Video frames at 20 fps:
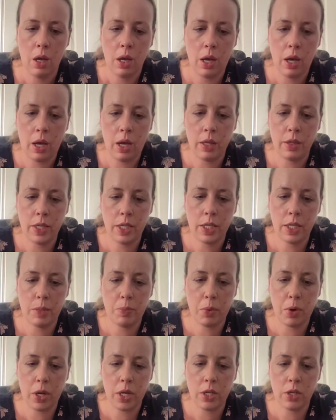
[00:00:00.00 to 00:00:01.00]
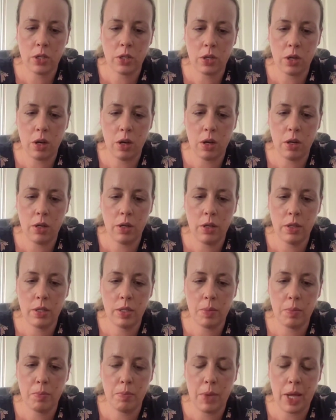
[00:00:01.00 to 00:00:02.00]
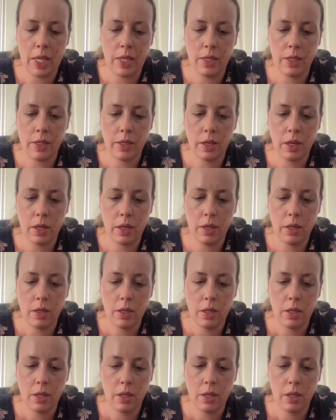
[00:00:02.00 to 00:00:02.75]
And this is by Charlotte Menzer.